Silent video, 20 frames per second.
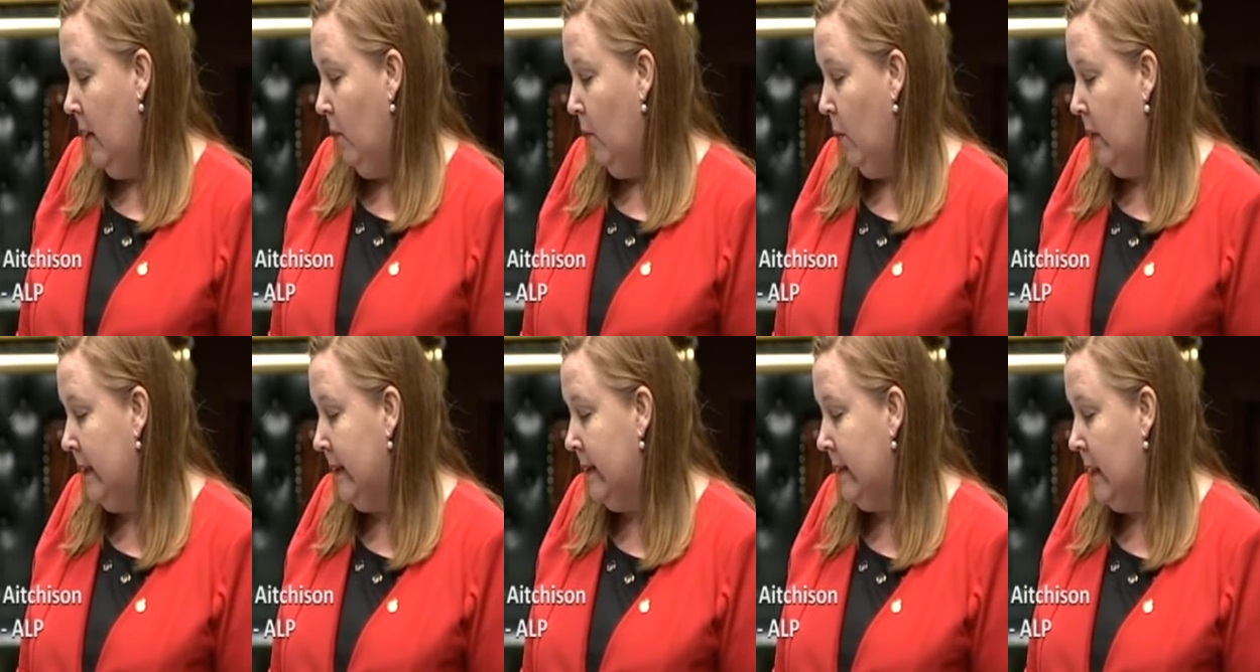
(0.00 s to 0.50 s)

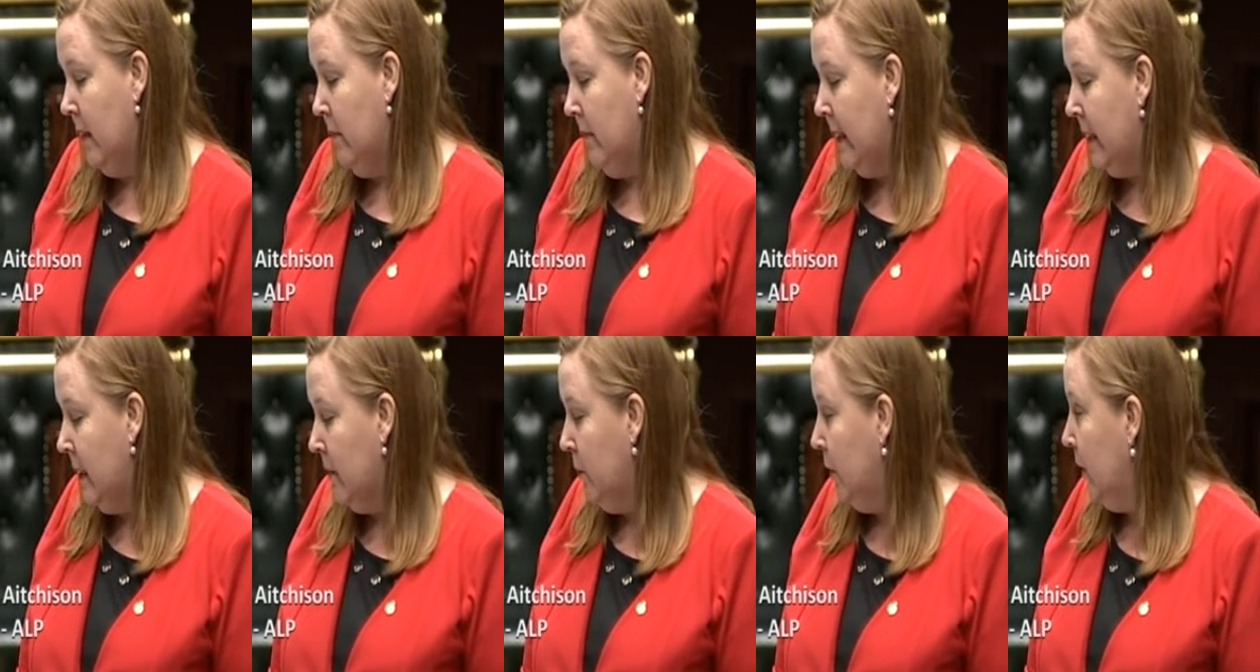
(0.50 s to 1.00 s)
What is
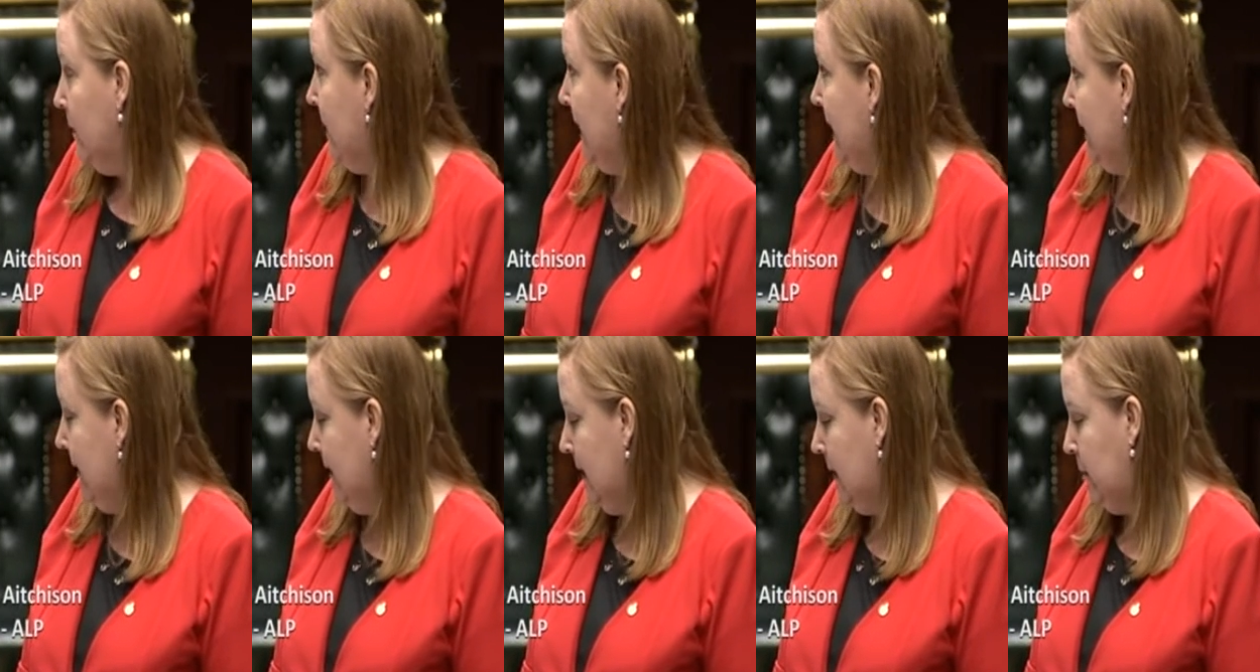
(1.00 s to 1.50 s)
commendable
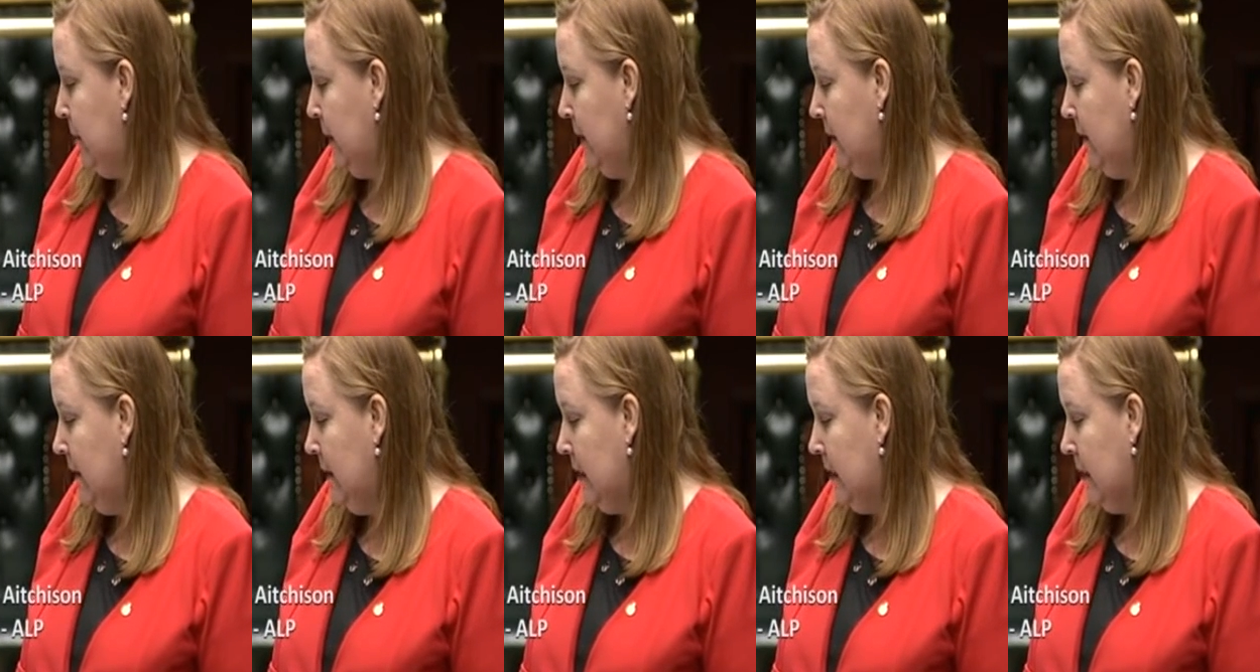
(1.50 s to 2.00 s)
about this
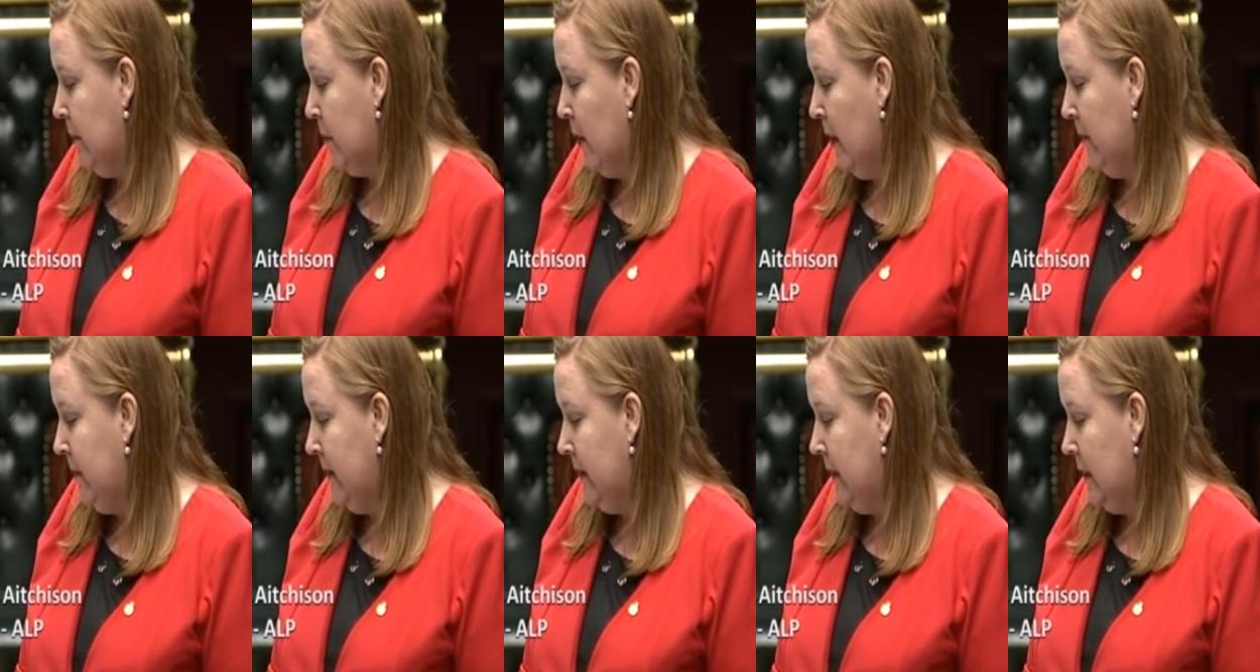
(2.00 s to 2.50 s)
bill is the
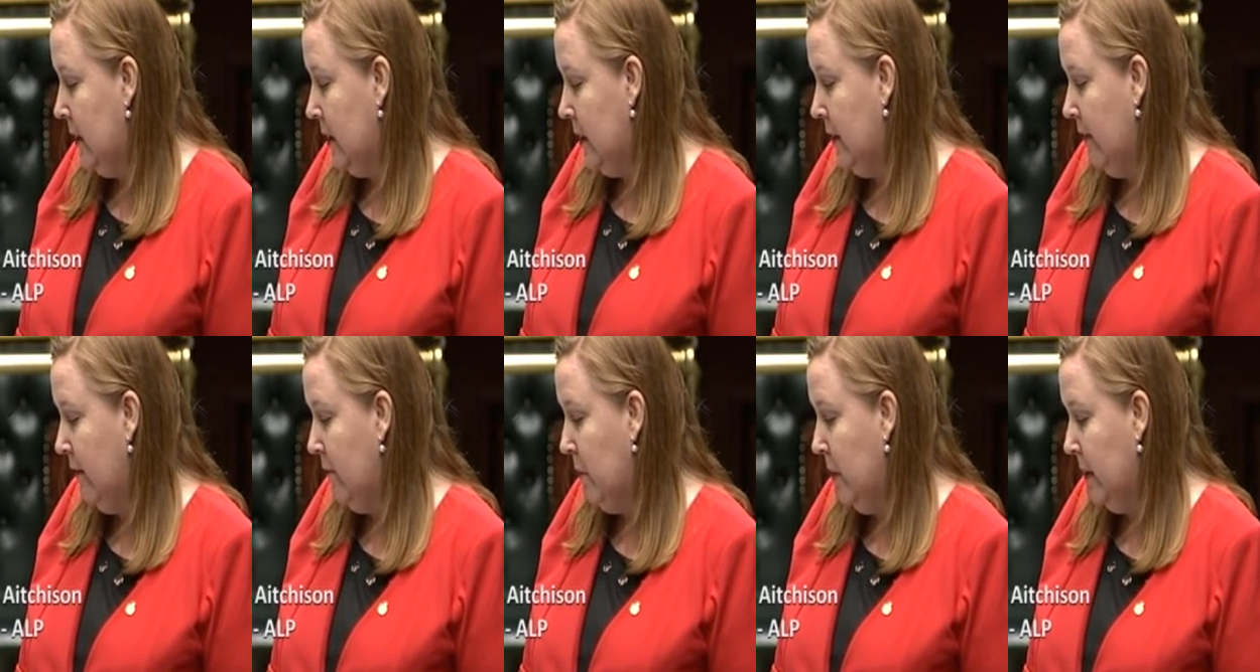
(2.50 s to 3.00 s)

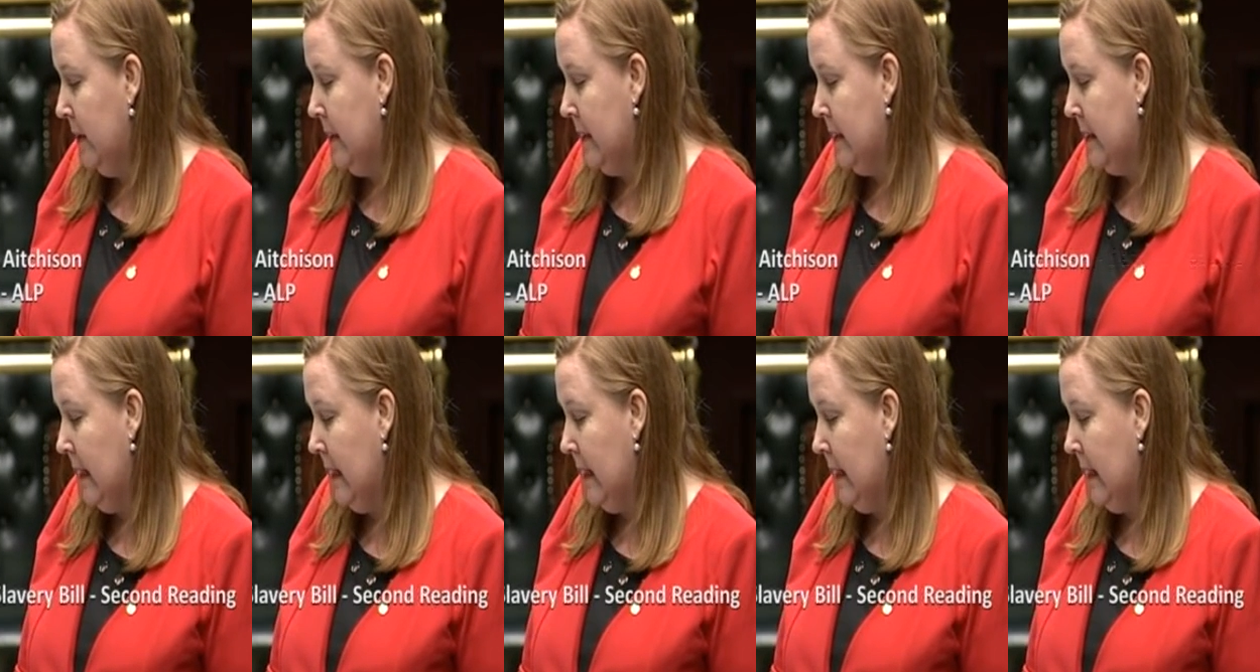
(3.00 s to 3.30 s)
proposition of modern